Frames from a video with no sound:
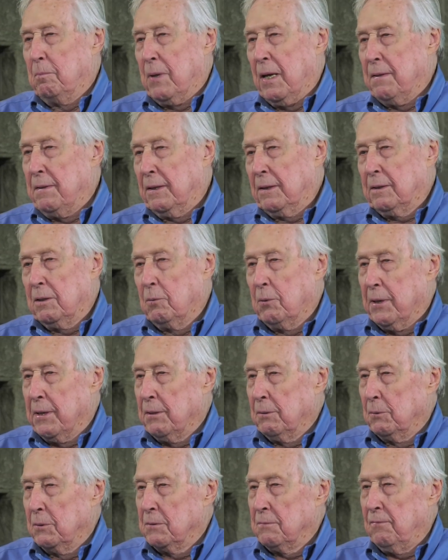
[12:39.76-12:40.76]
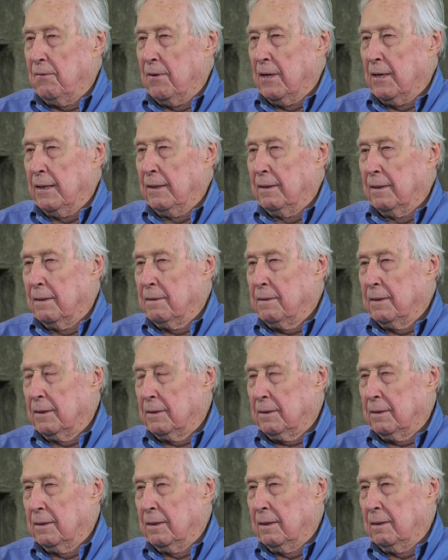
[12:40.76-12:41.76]
I think the weather was fine. I
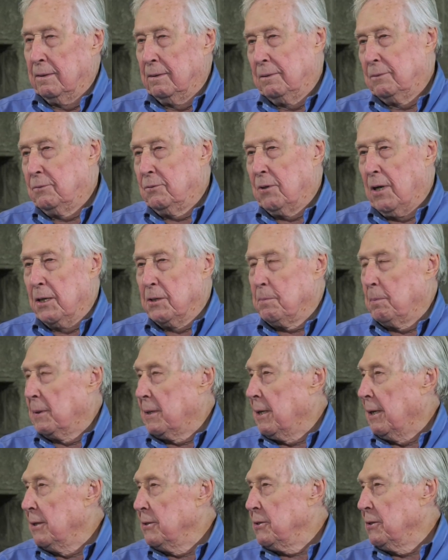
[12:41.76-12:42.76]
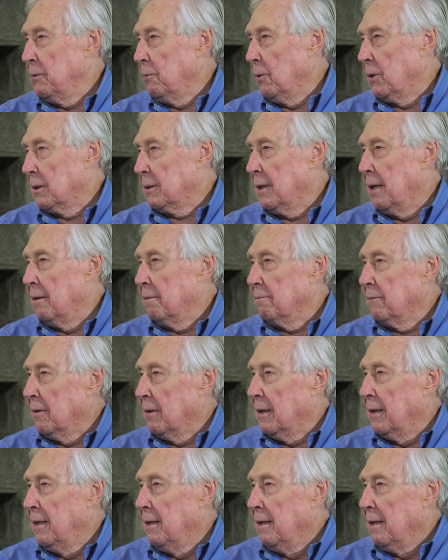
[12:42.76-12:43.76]
think the transportation worked out
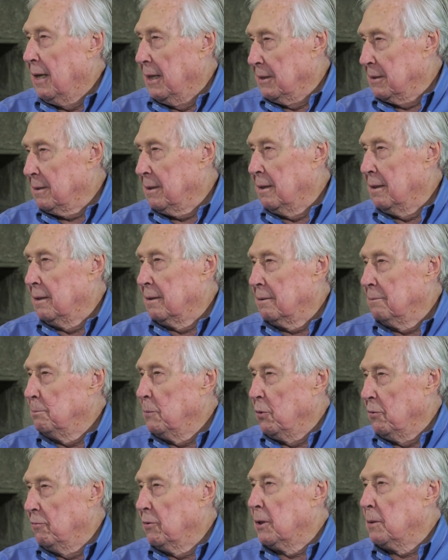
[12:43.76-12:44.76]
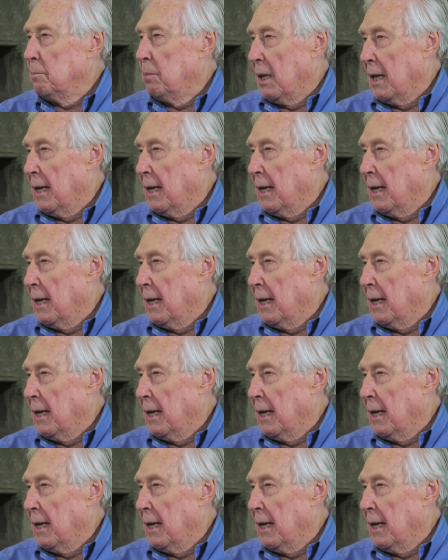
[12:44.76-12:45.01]
as the mover had